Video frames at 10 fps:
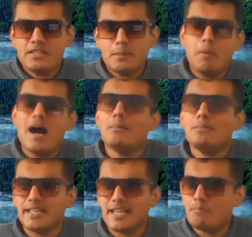the
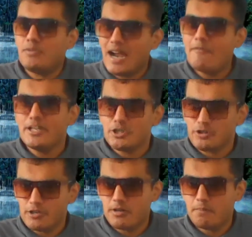public and private
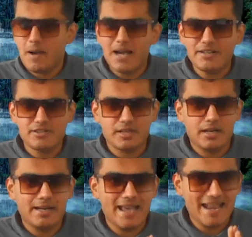education in Pakistan,